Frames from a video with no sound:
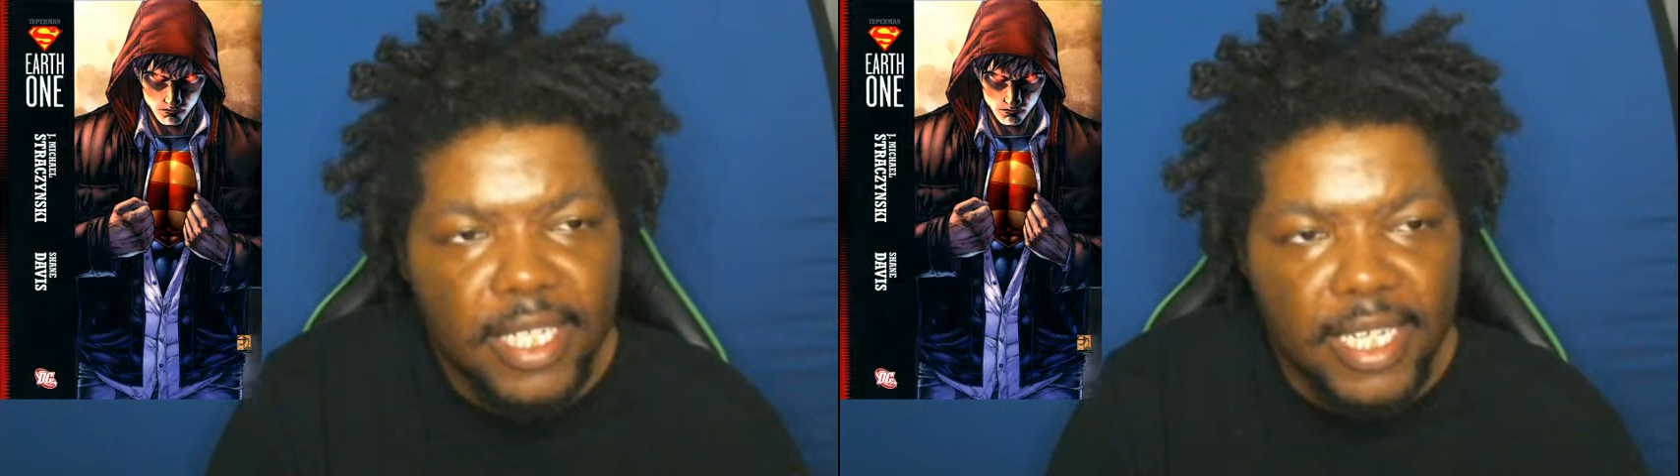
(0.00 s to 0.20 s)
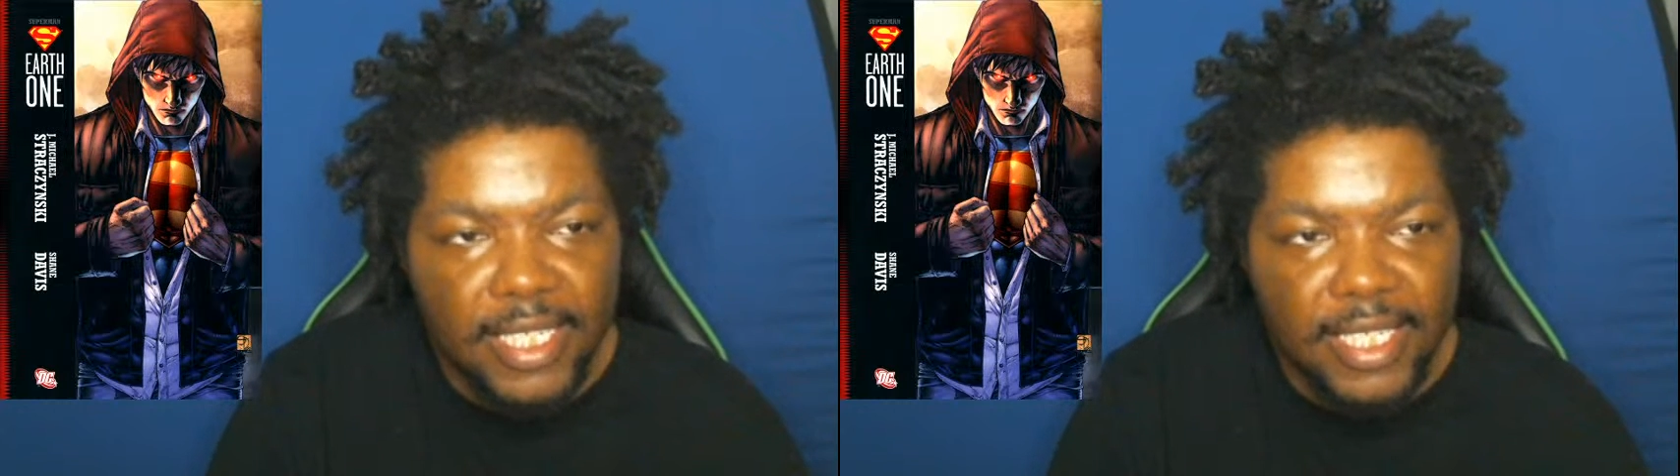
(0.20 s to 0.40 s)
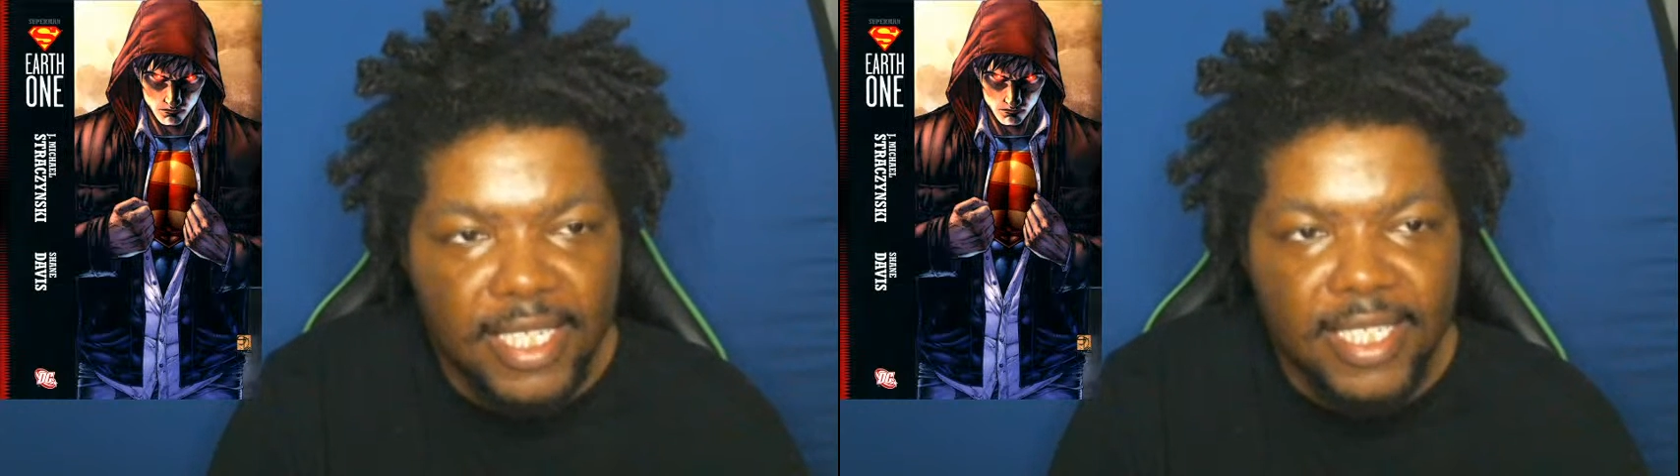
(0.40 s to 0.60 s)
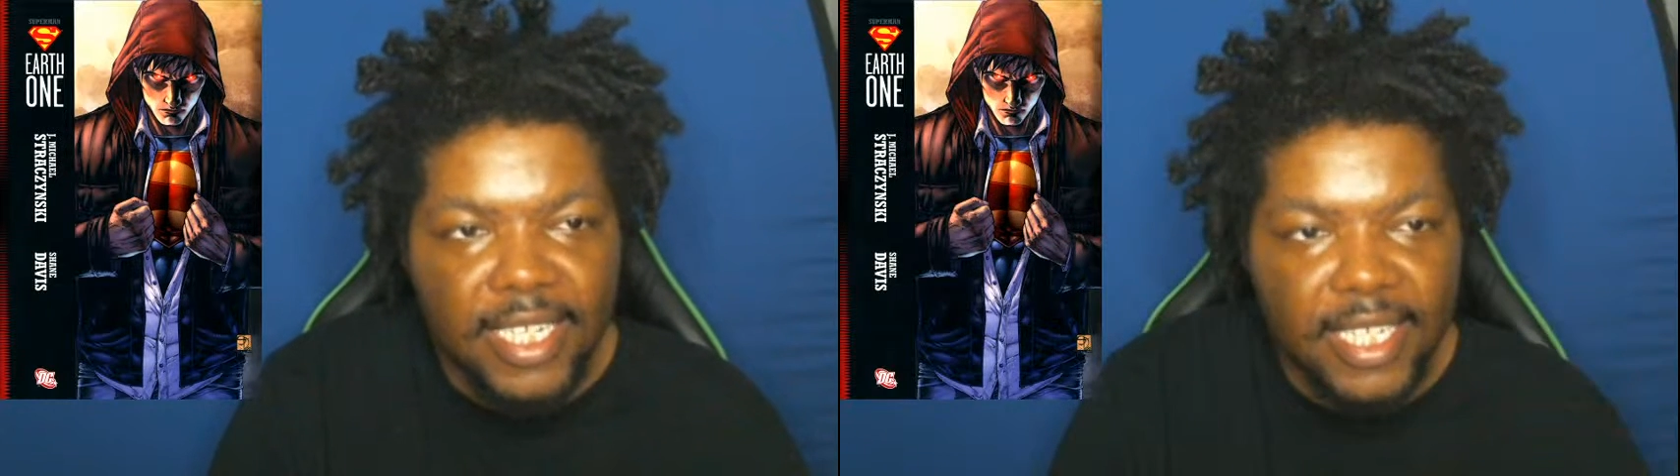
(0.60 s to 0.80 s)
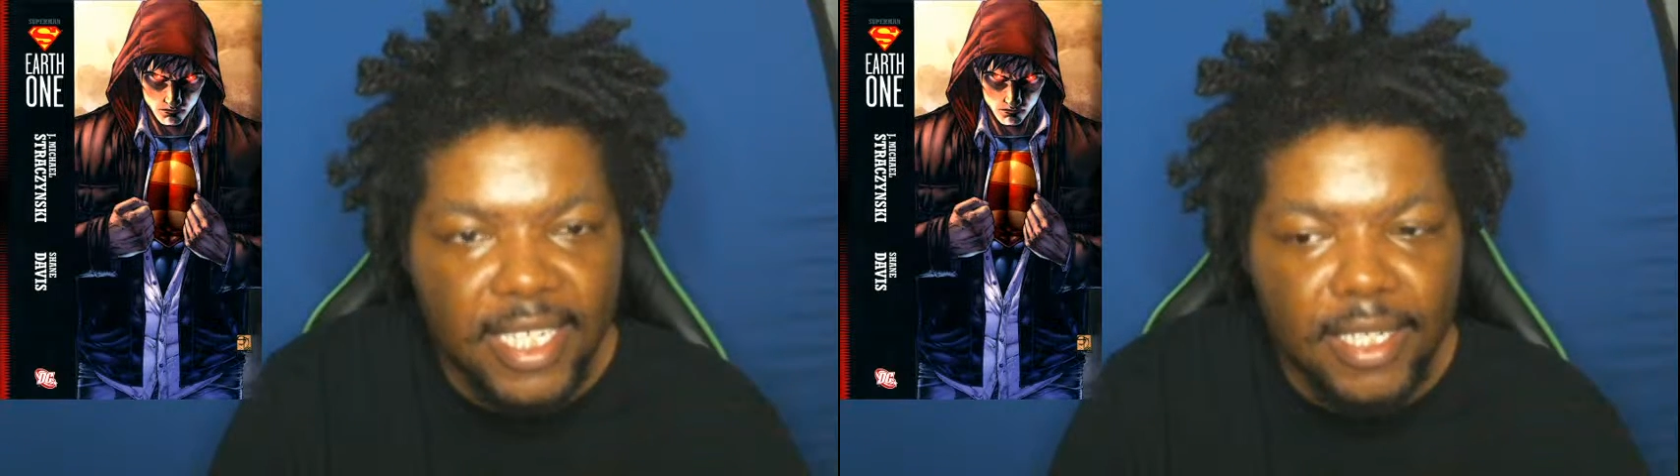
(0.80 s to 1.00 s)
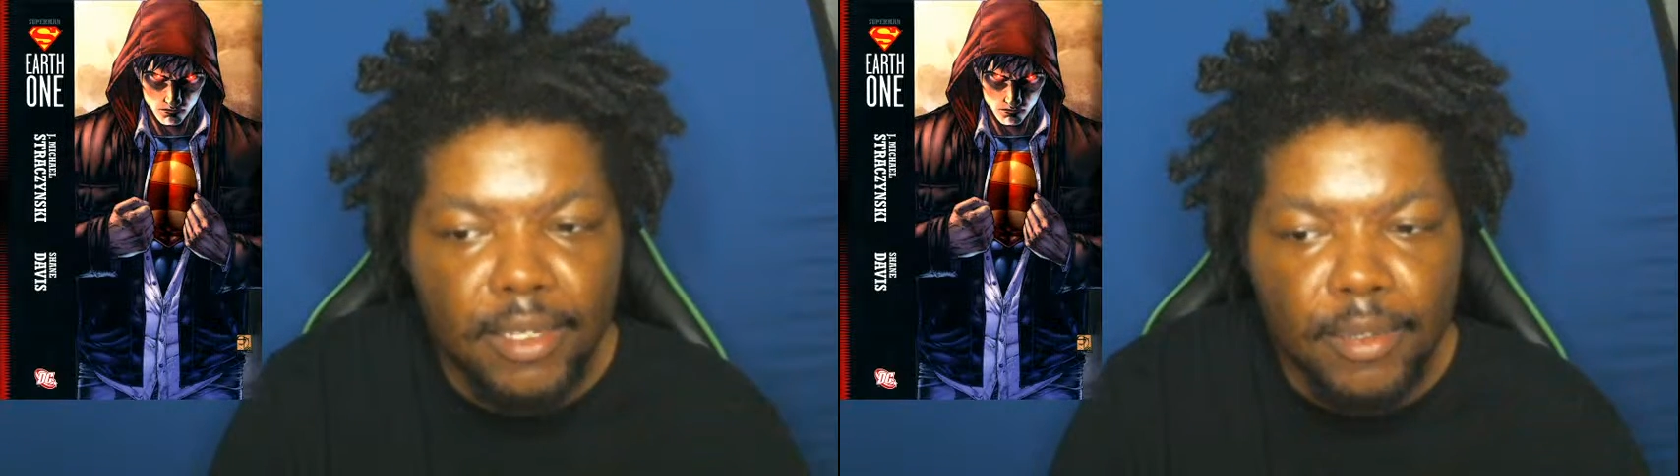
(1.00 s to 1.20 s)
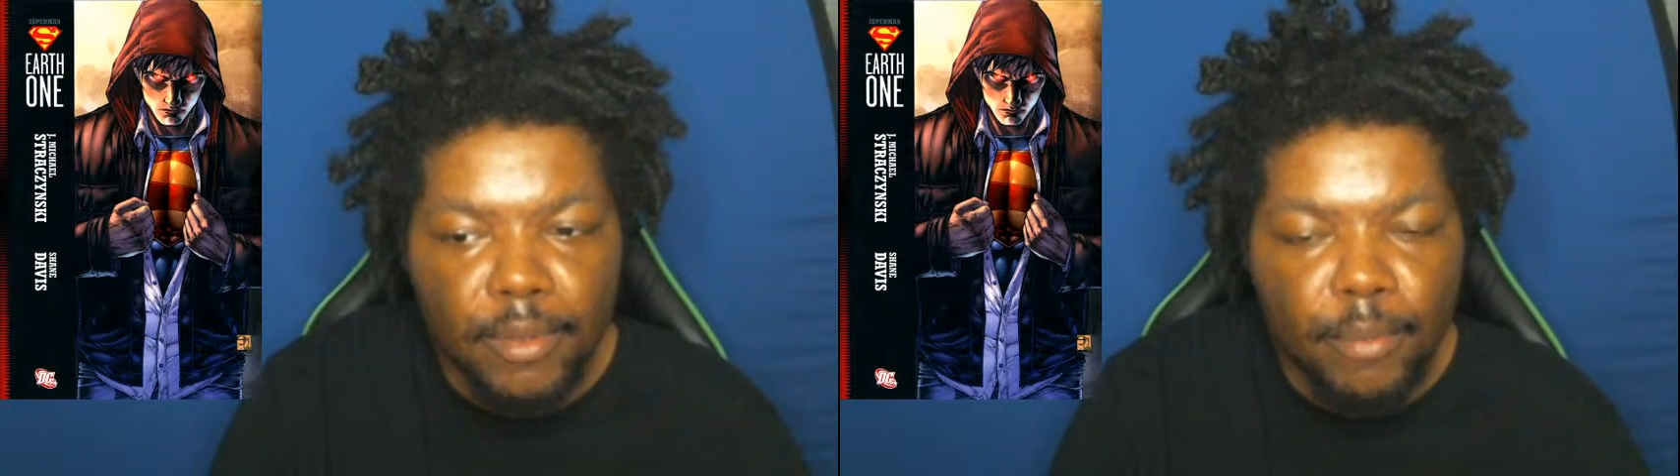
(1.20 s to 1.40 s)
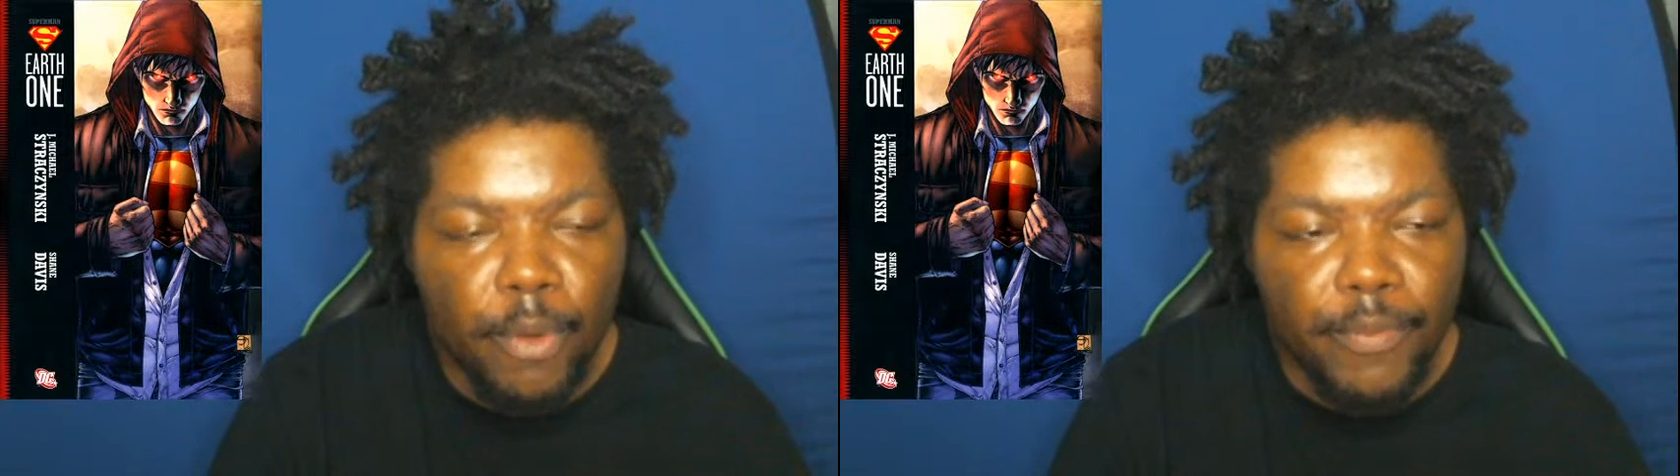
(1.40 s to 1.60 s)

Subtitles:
as more